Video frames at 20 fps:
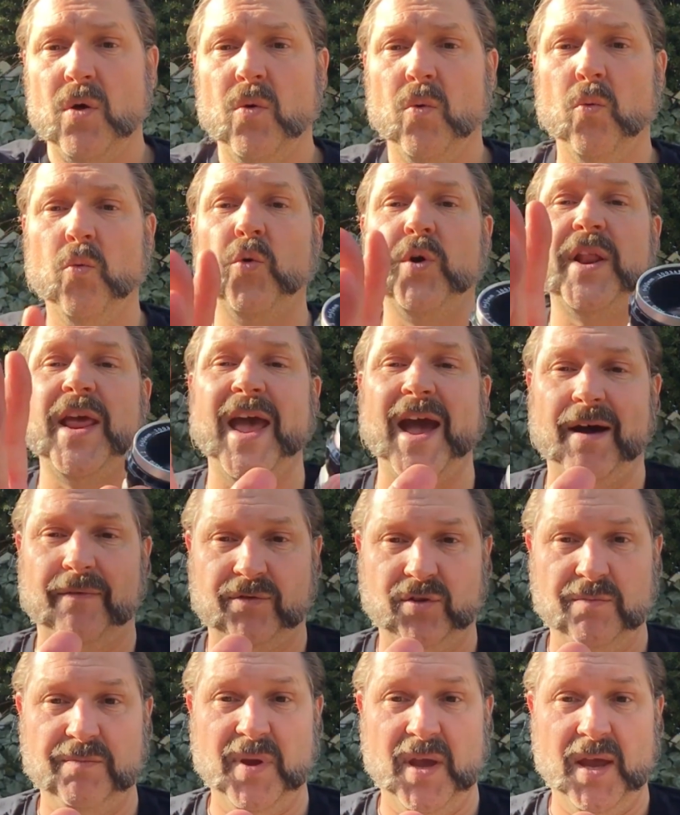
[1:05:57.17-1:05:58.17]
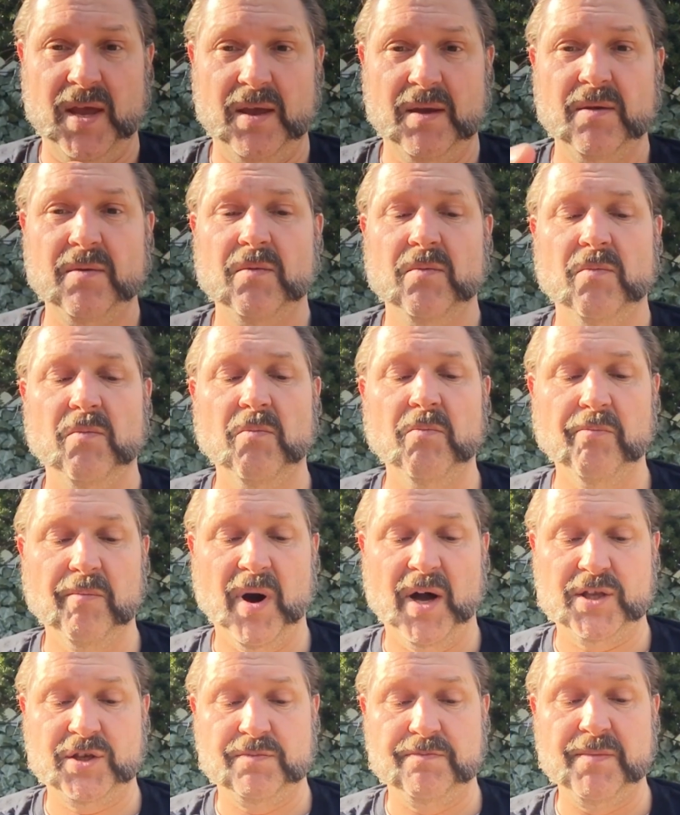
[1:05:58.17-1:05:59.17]
would have to be
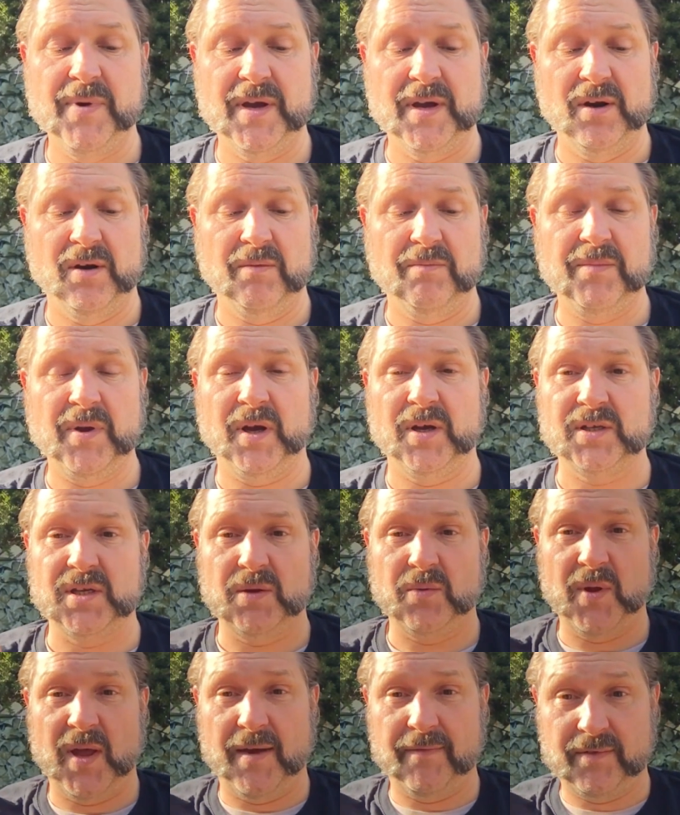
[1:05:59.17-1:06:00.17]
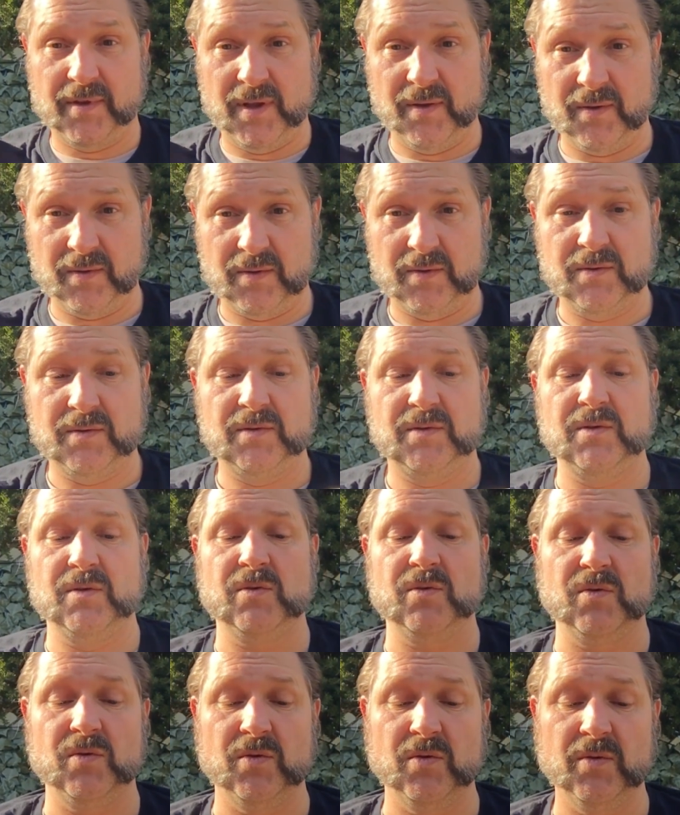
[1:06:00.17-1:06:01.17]
much bigger because it would have to
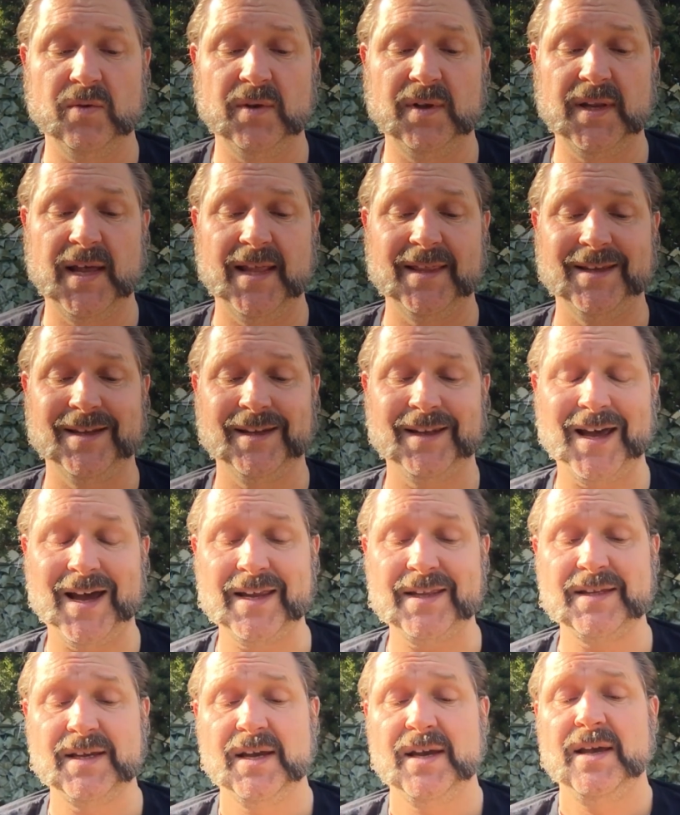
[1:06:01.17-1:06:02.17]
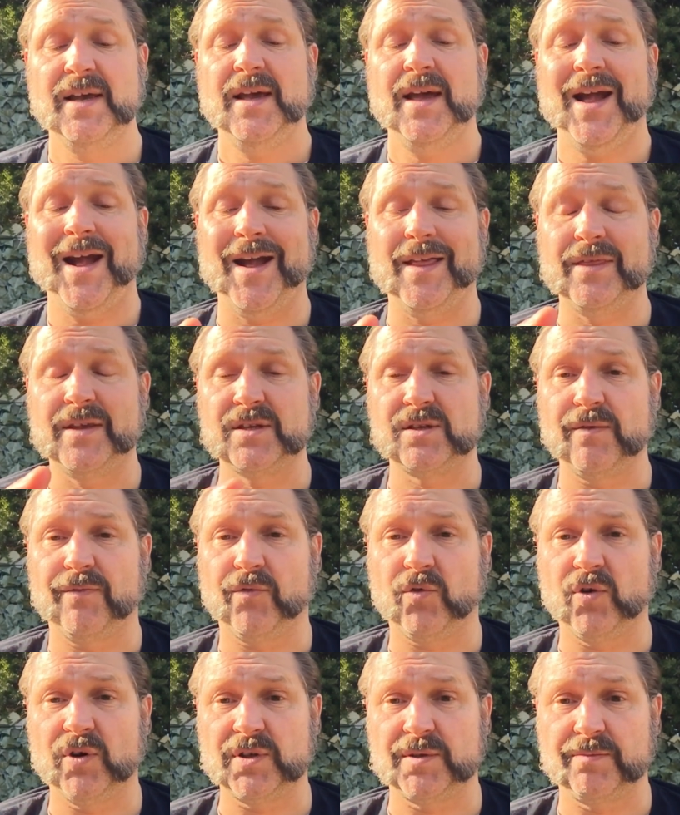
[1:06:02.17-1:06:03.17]
land in light, and this of course